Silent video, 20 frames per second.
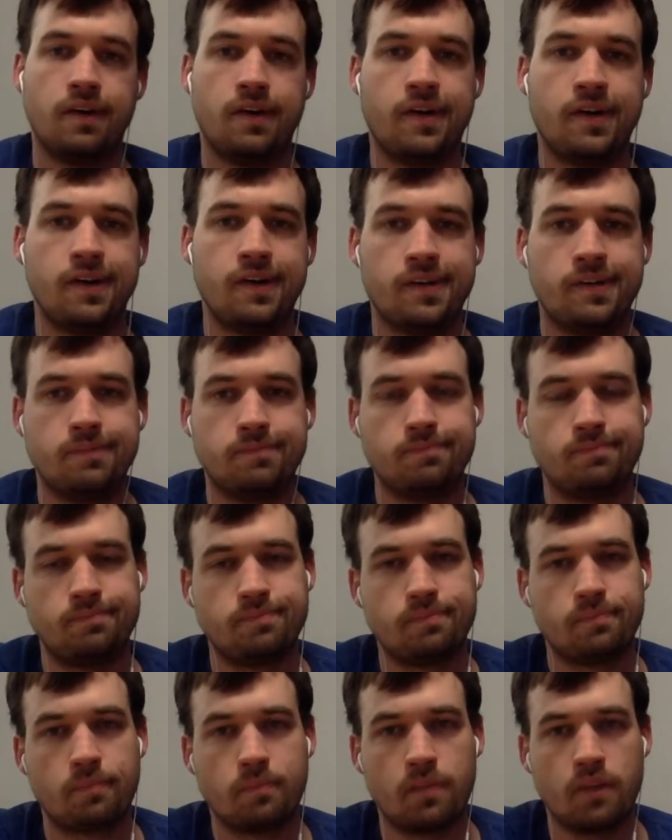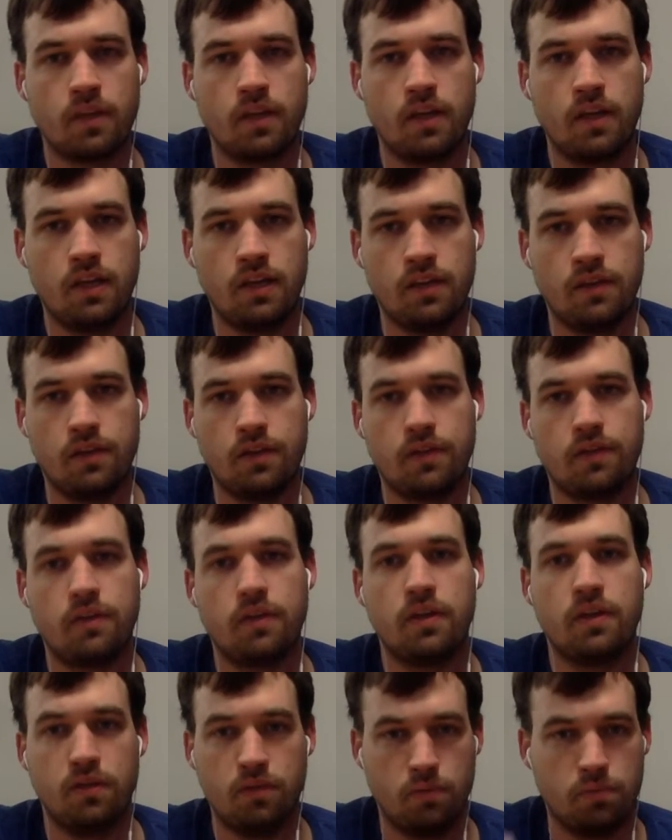And they're
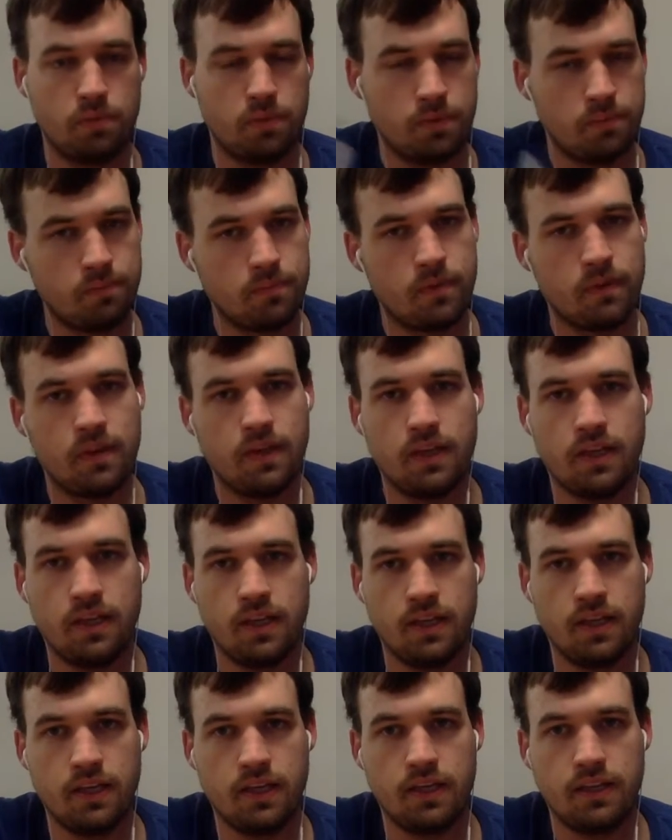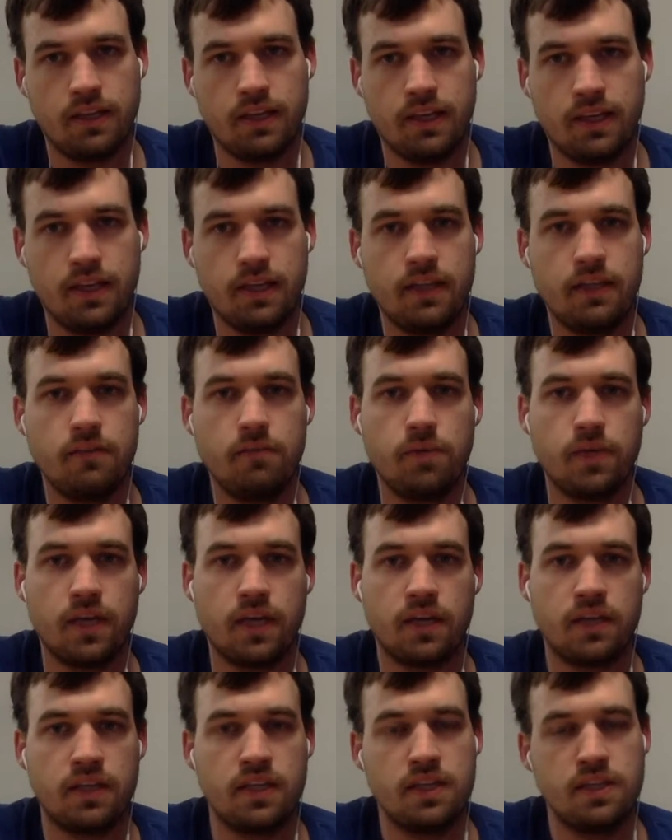a loop. And then we
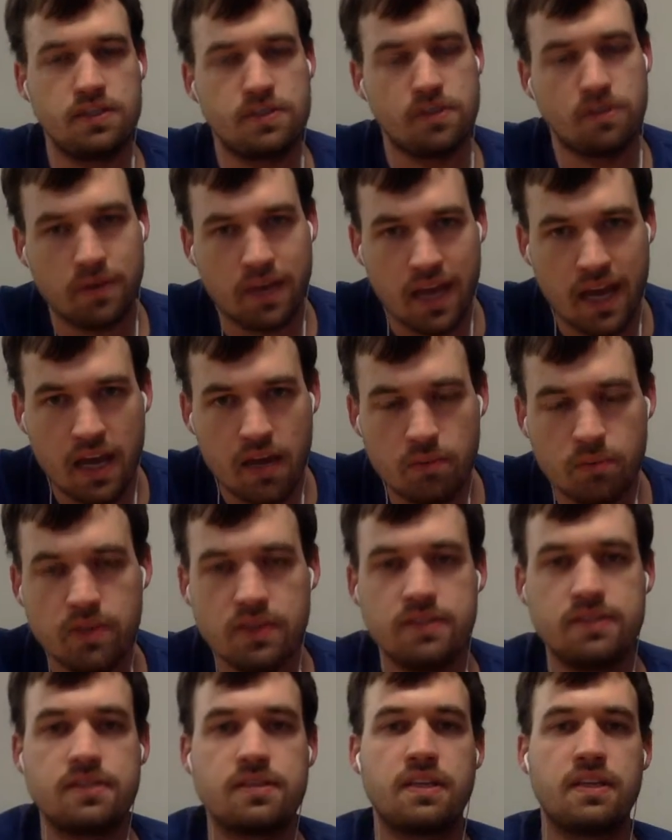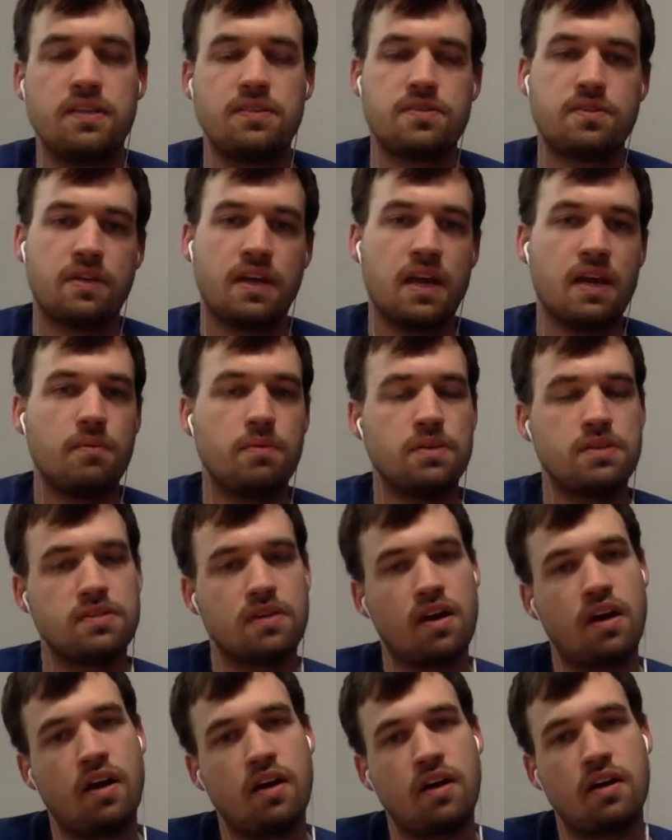got keystone habits. Keystone habits
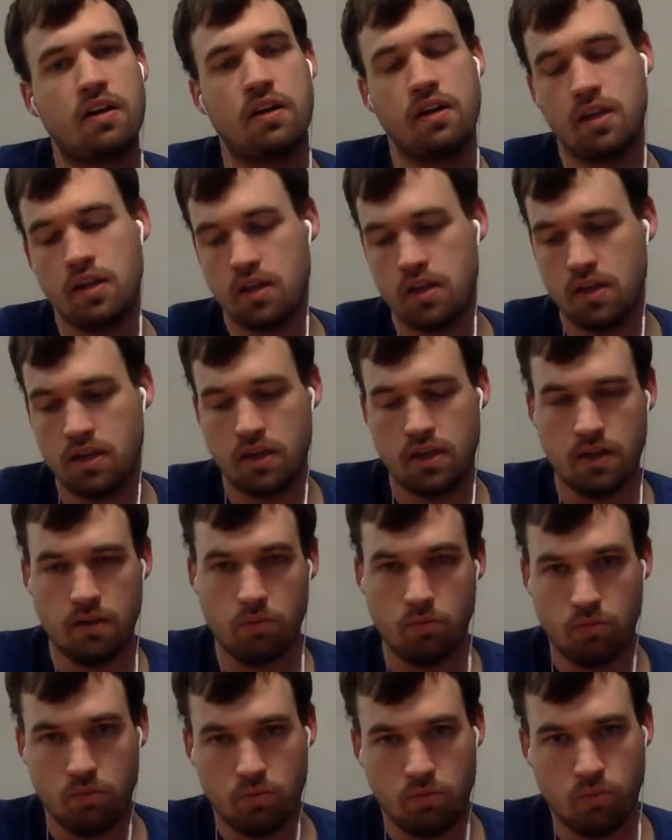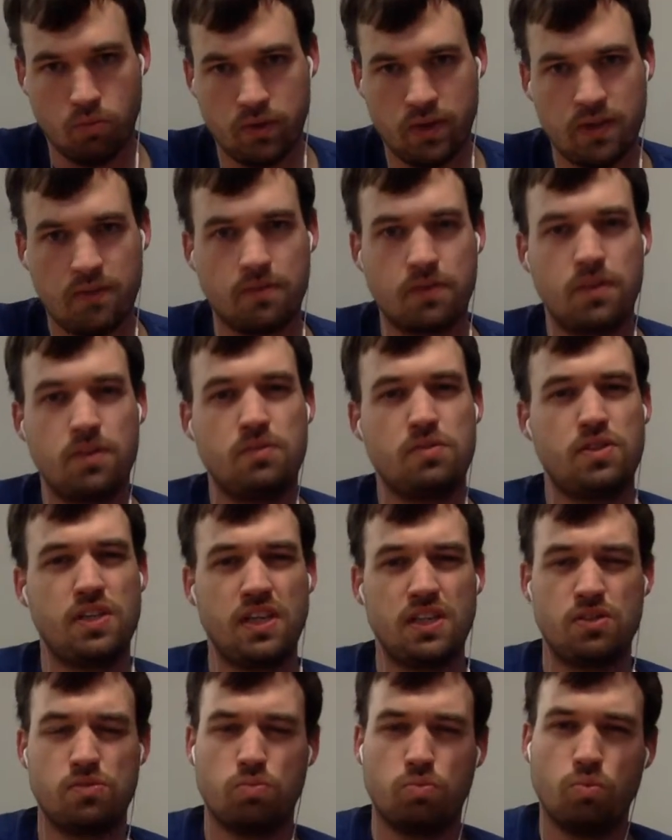are whenever you
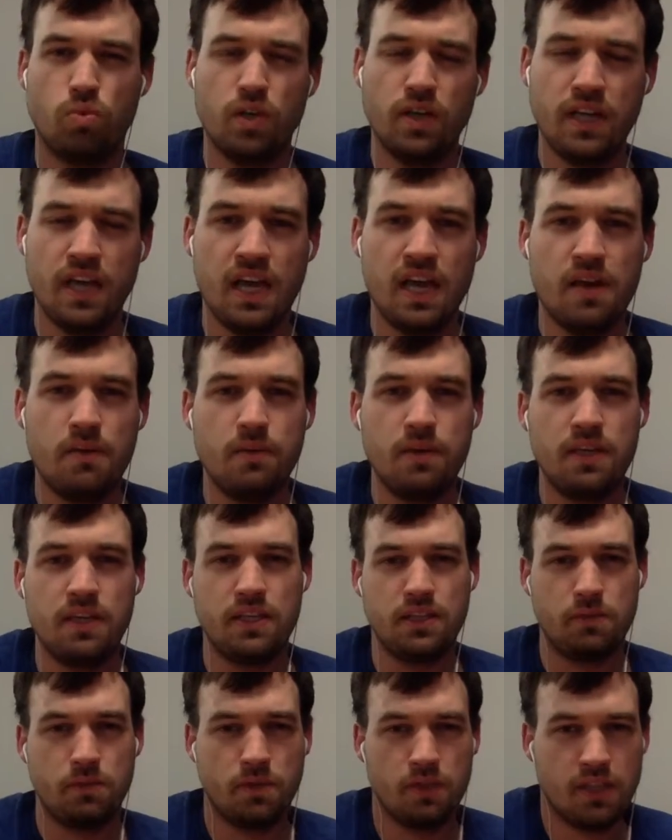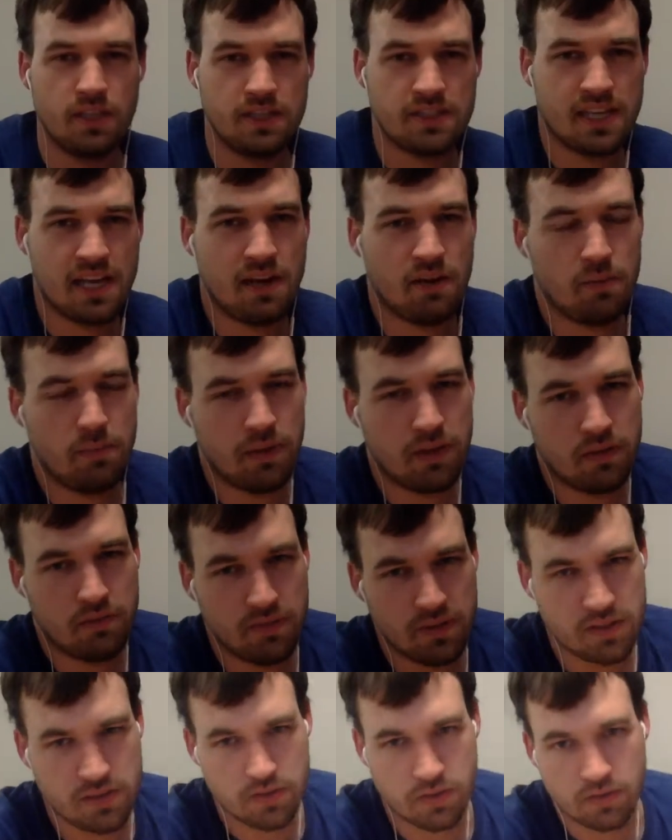change one habit and you realize how it
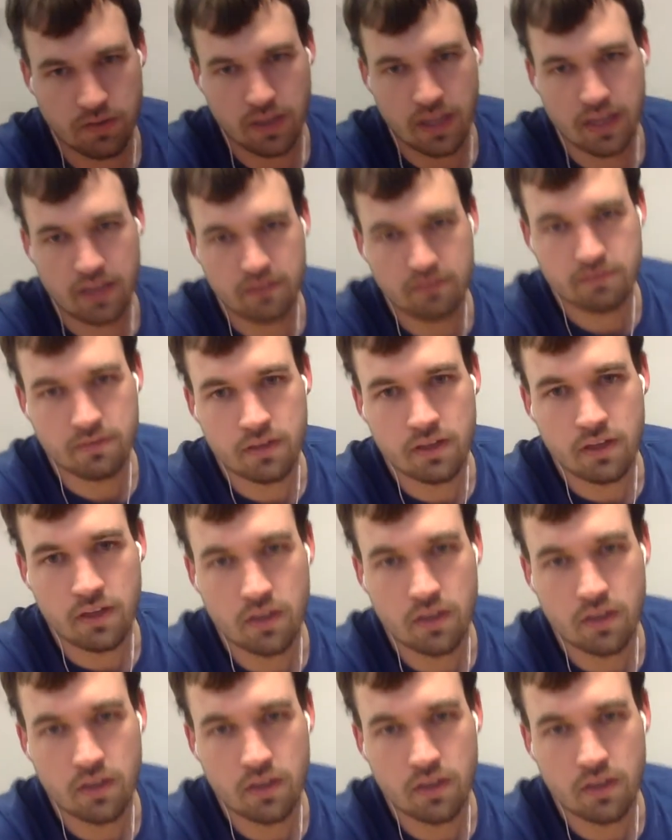benefits your life.